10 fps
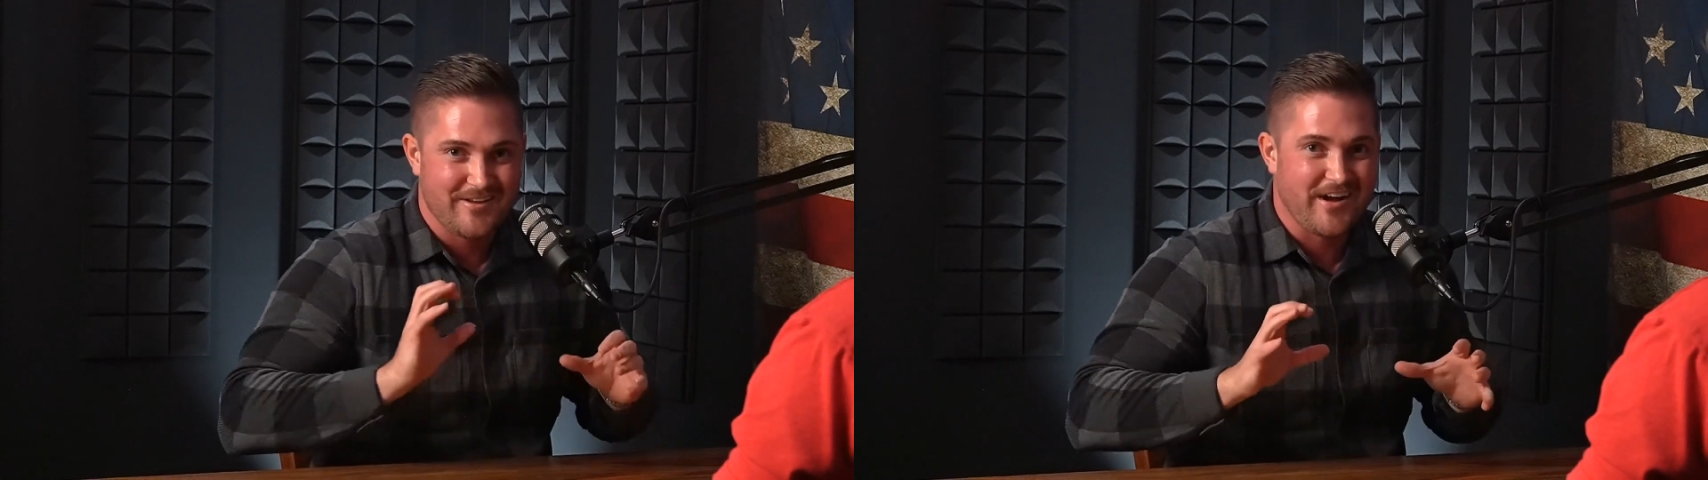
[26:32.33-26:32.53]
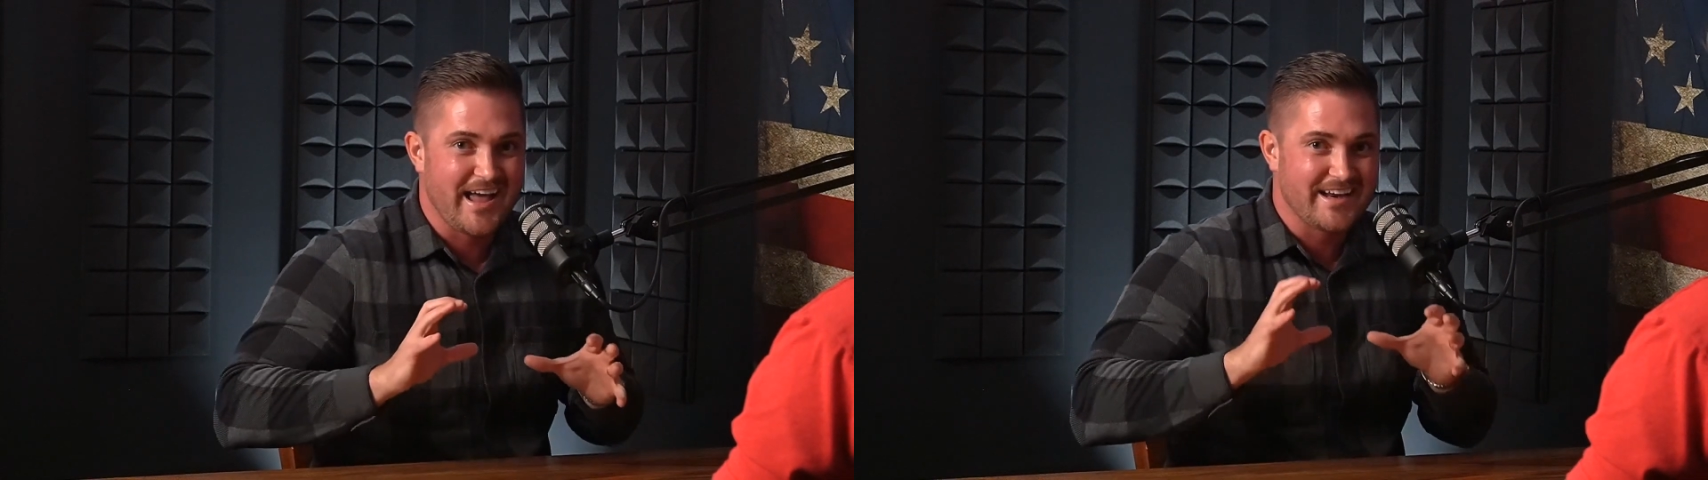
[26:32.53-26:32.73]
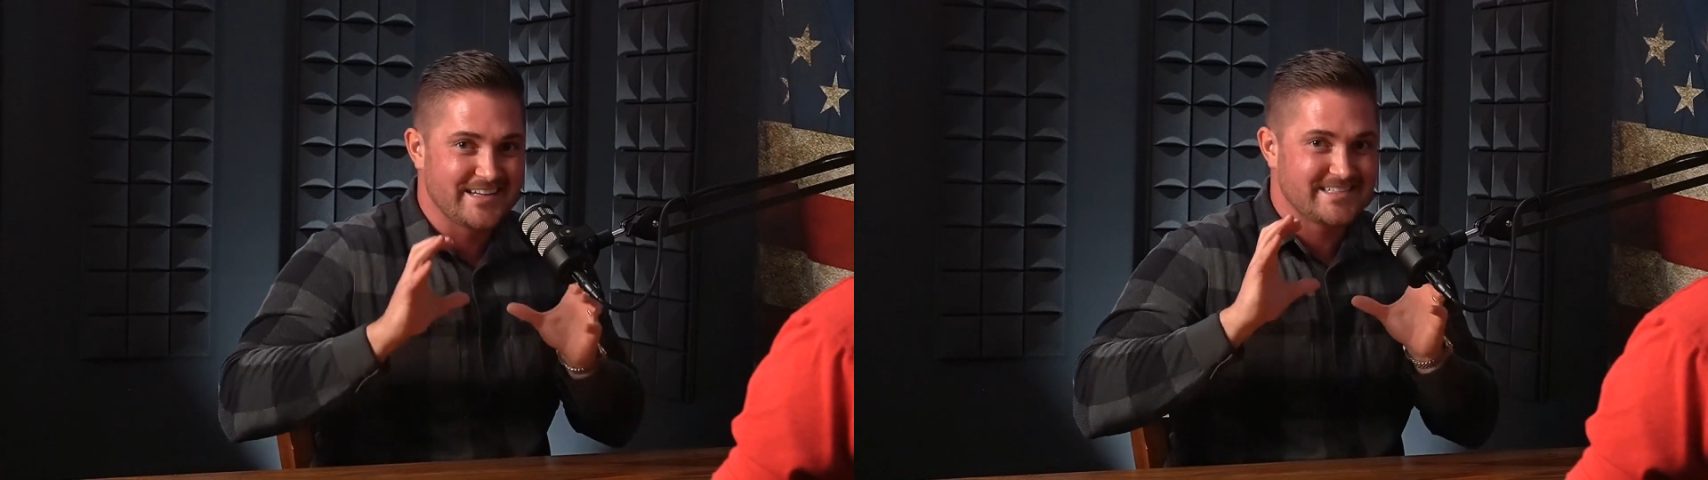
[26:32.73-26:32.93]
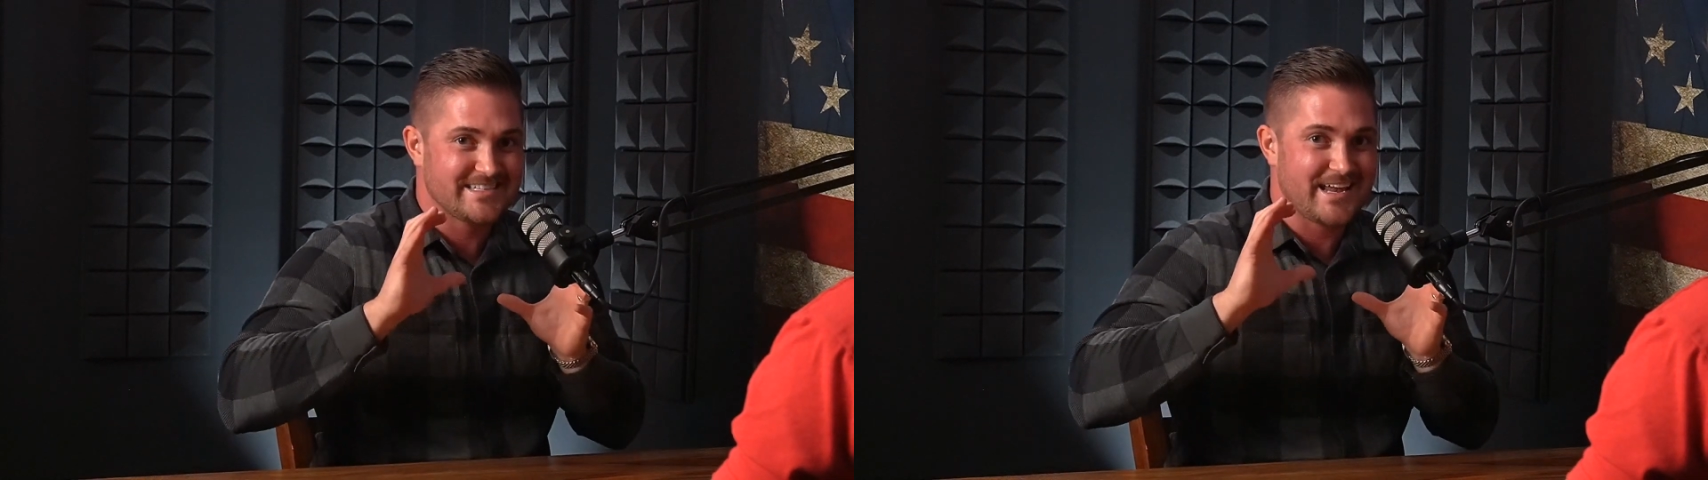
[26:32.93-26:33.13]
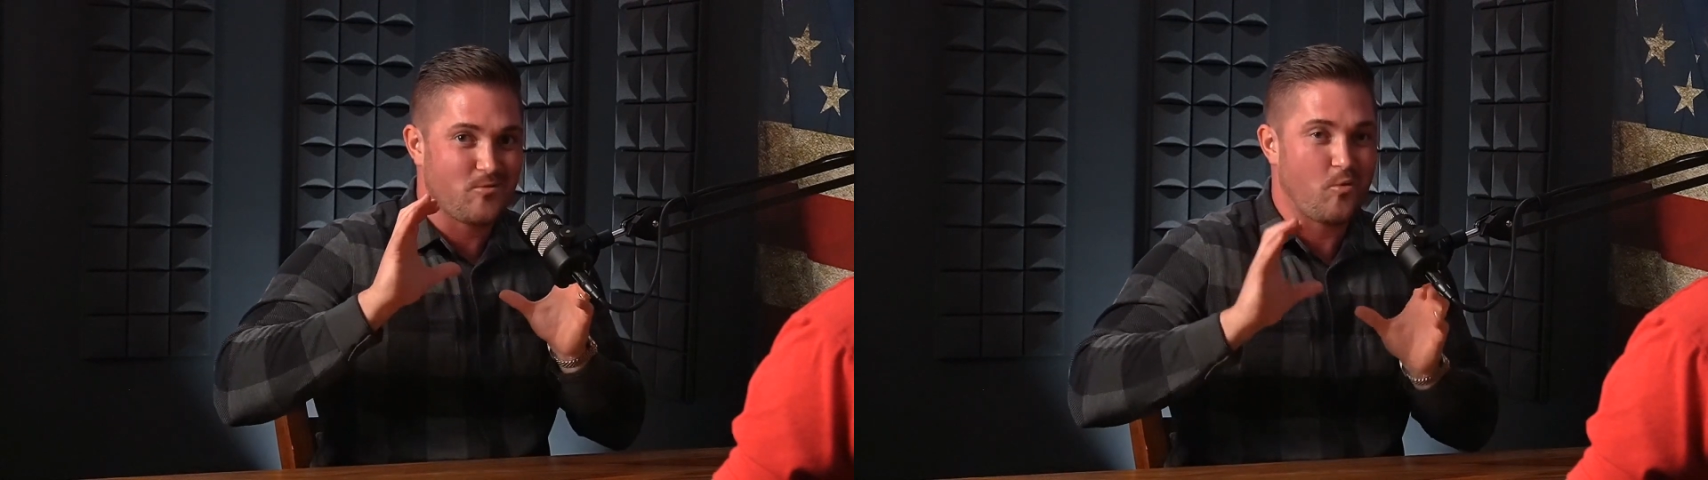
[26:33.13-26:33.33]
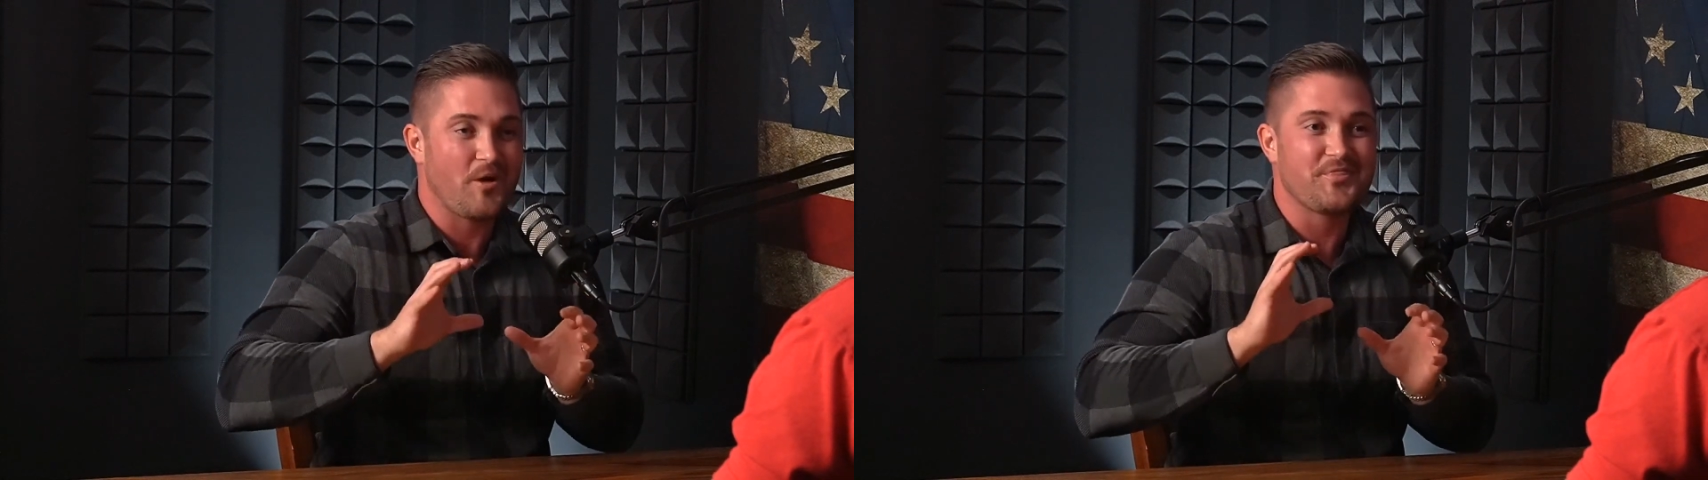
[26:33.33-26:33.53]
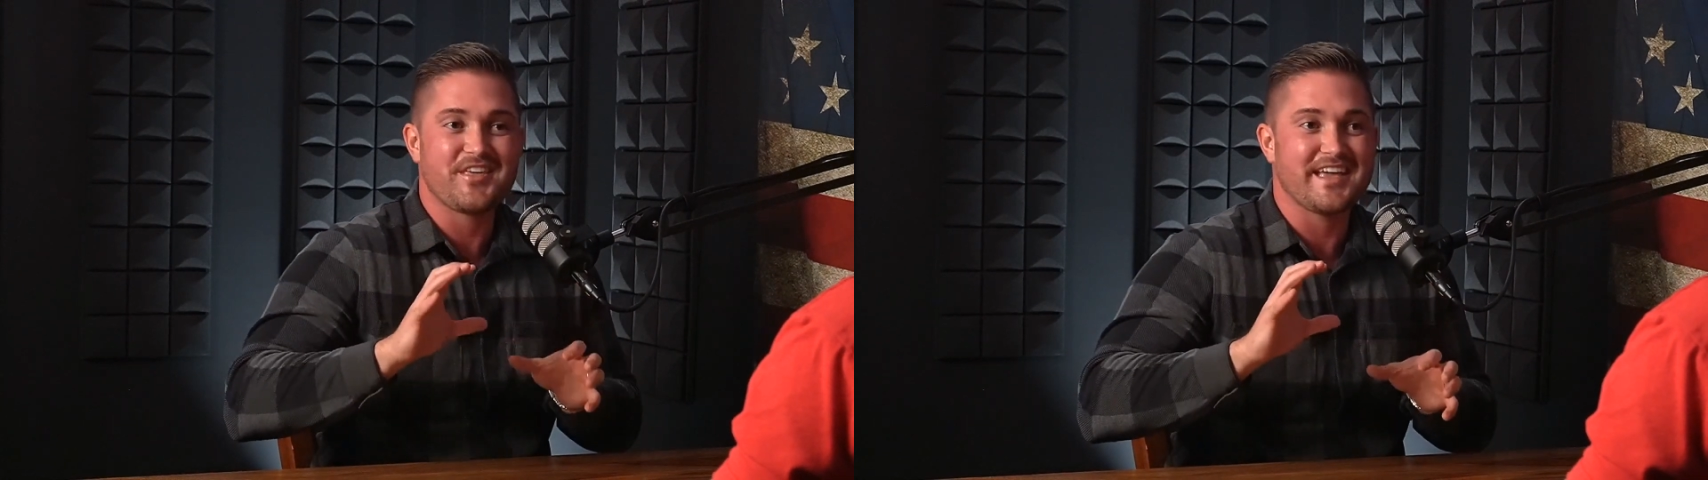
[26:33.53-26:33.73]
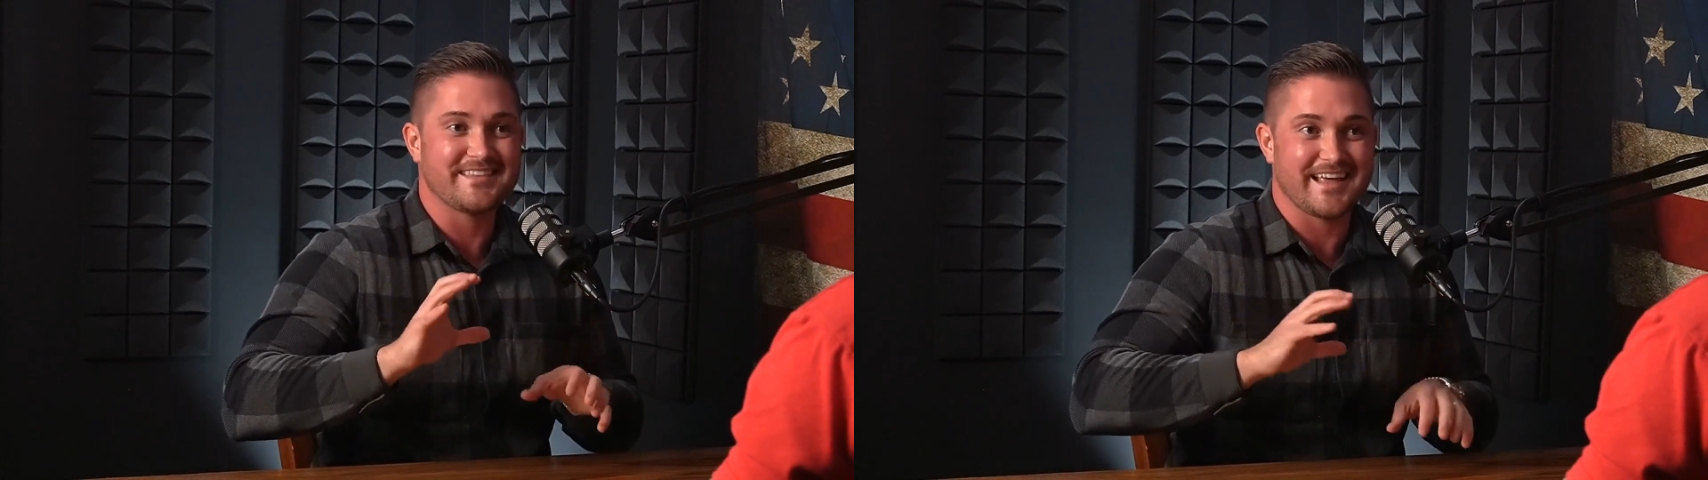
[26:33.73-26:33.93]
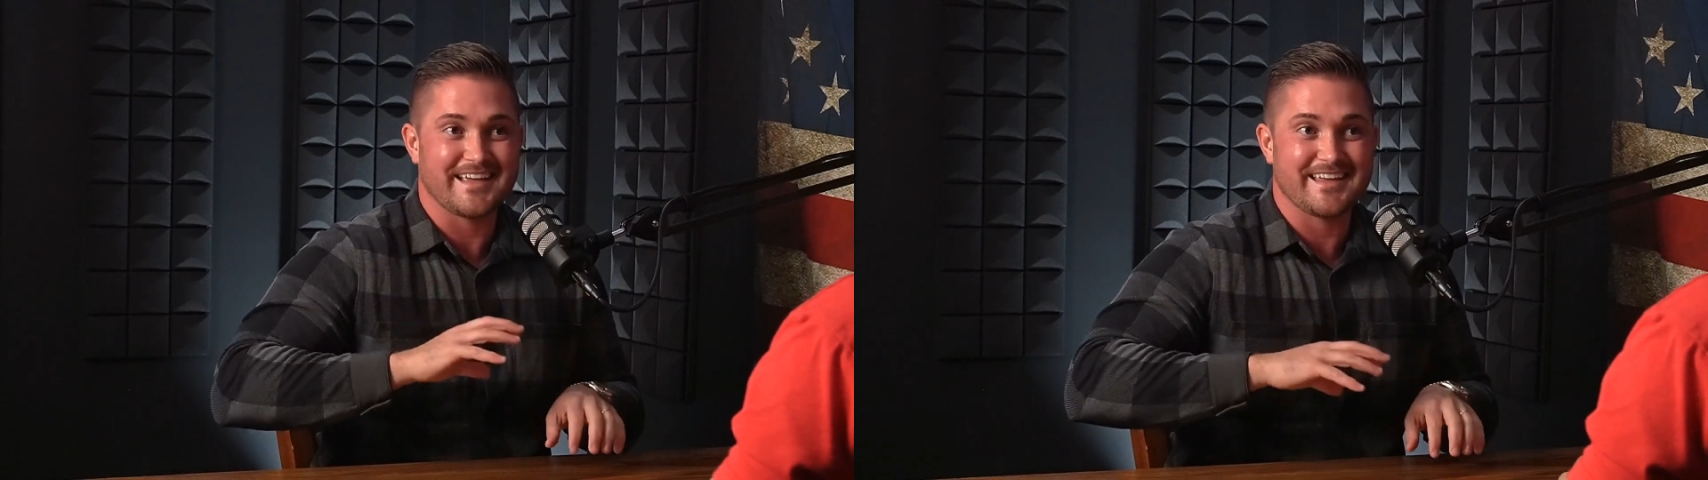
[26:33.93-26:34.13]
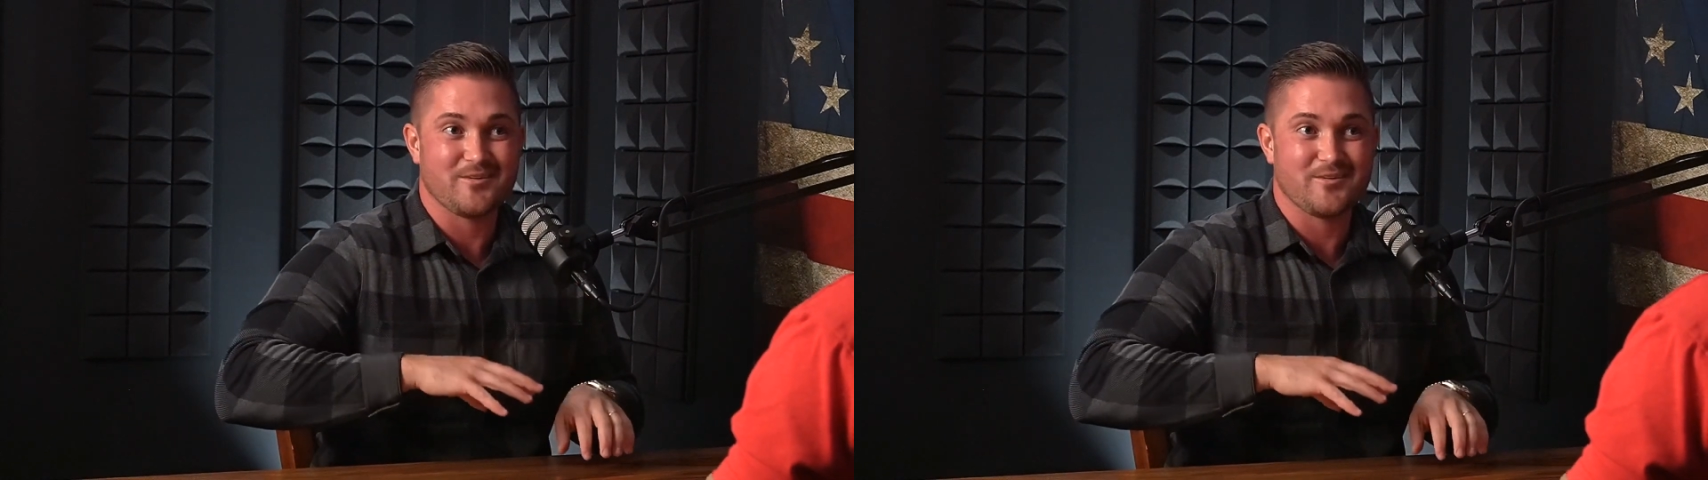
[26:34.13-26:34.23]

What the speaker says: If I had to say one thing, like,